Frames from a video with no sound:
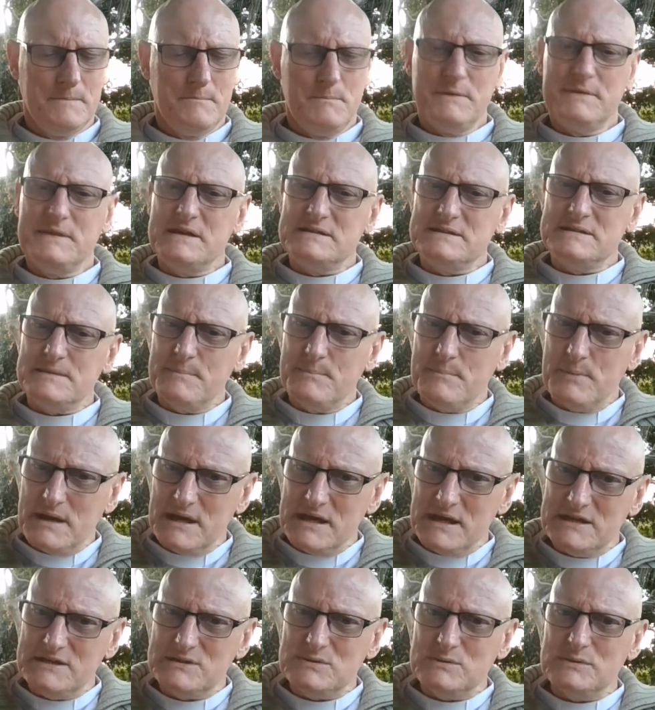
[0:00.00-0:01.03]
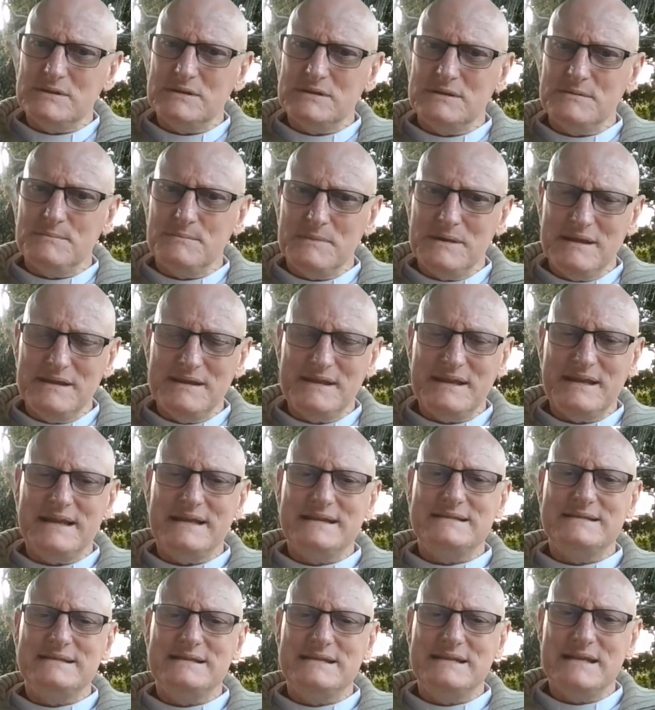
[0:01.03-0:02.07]
But there's a place within me that
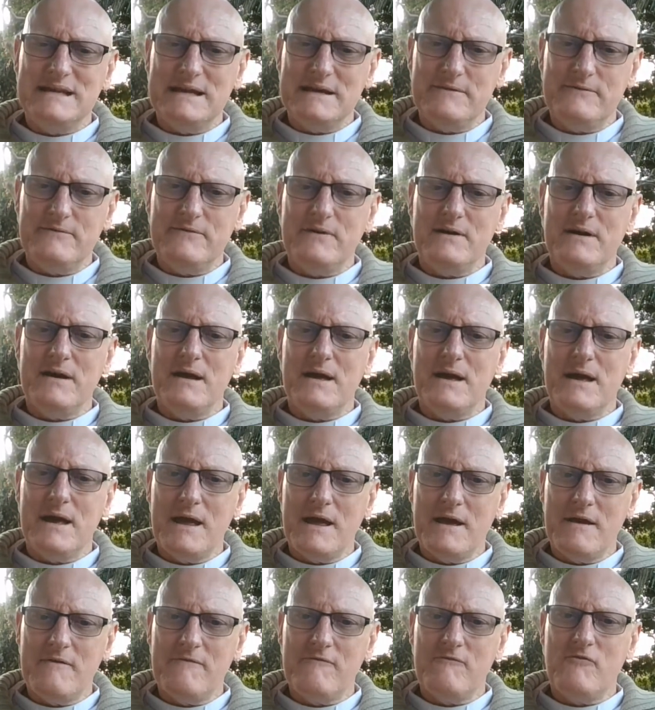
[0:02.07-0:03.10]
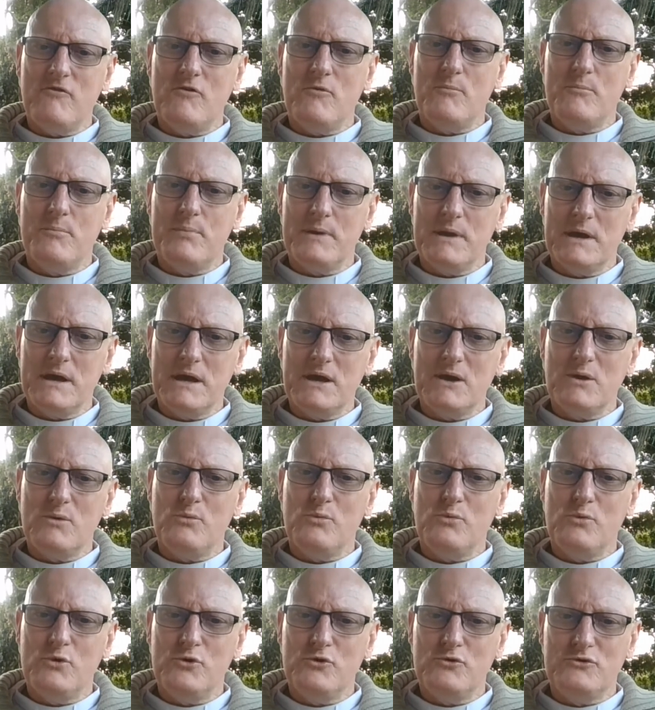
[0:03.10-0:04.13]
has never, ever
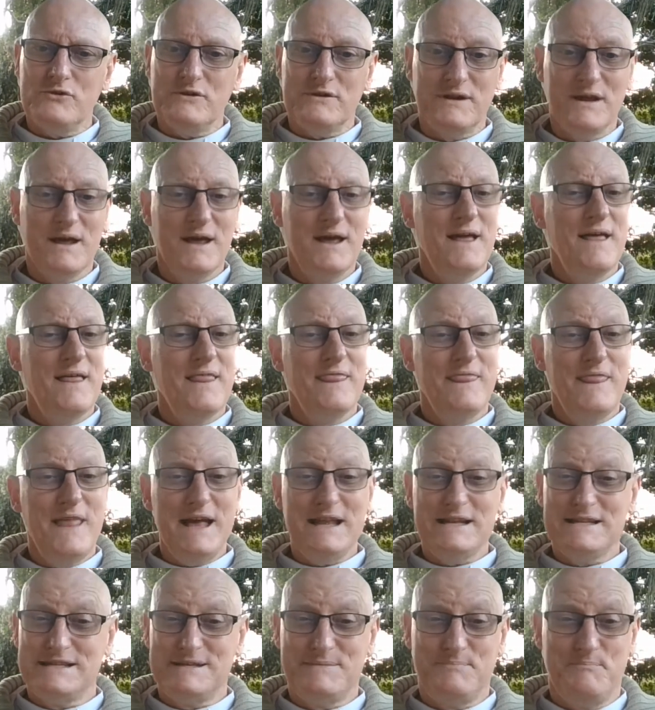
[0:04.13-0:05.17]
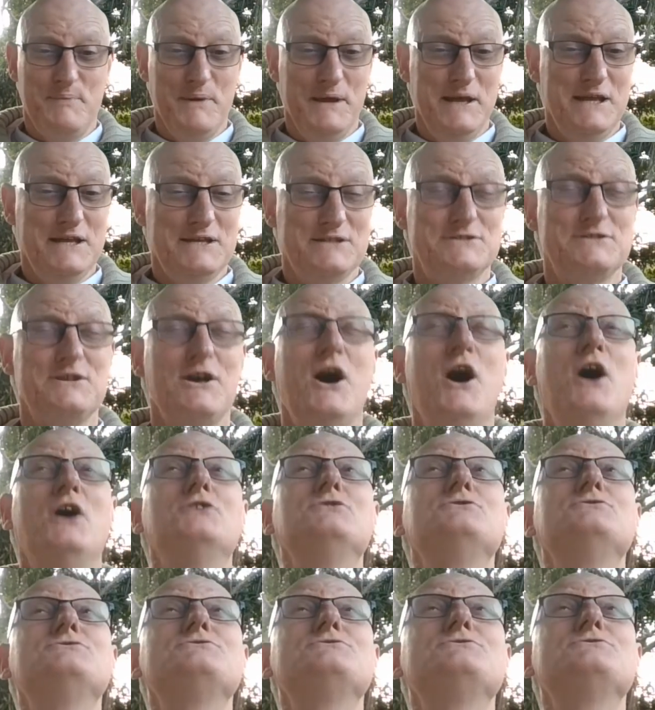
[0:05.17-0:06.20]
been wounded. That speaks
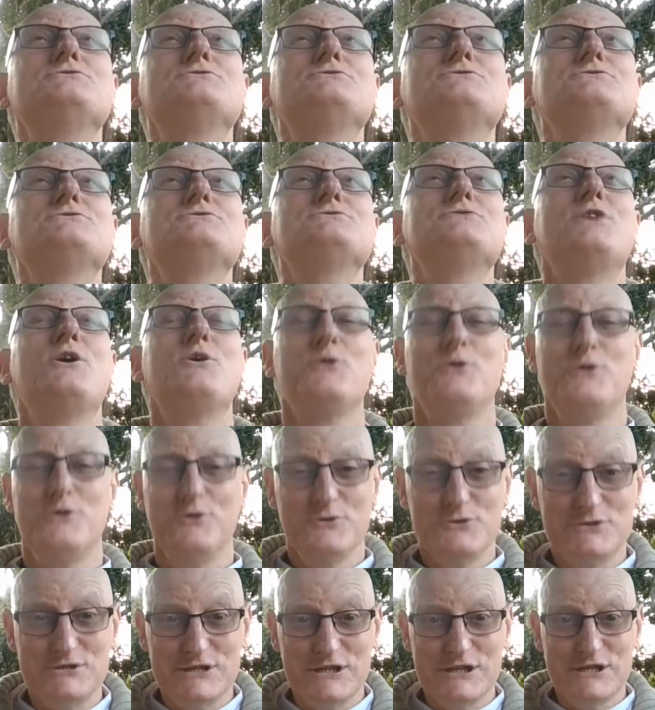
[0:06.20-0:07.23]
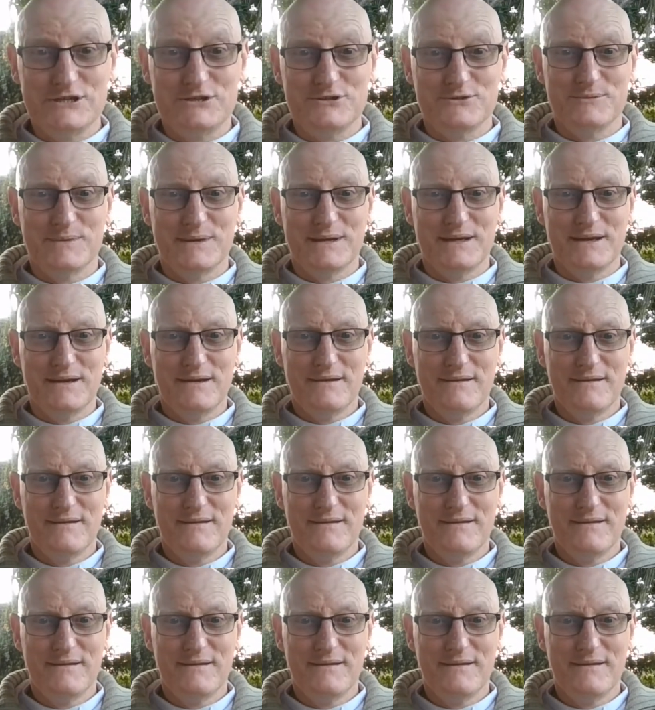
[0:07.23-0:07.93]
so hugely to me.